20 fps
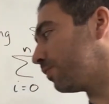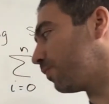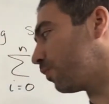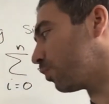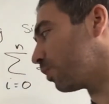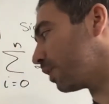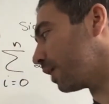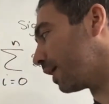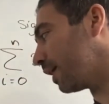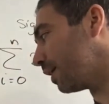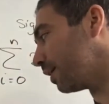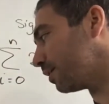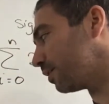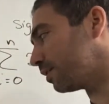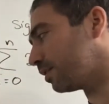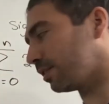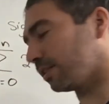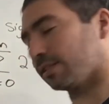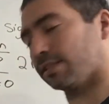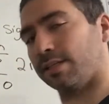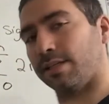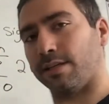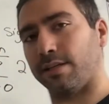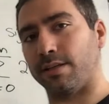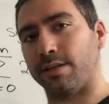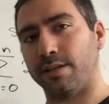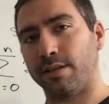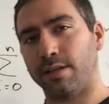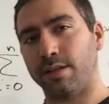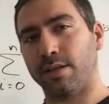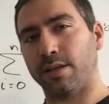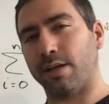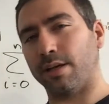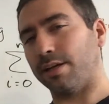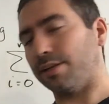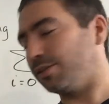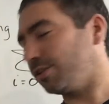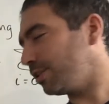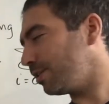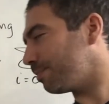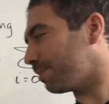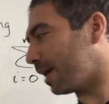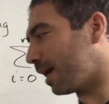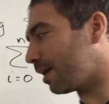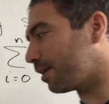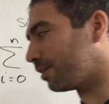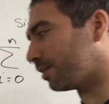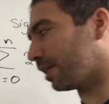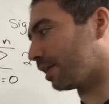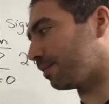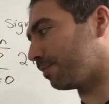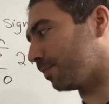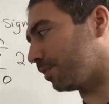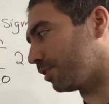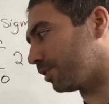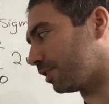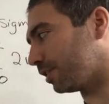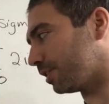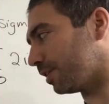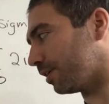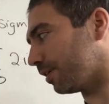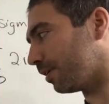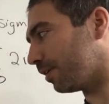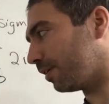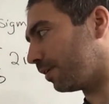4, 8, 16. There's a pattern that emerges here.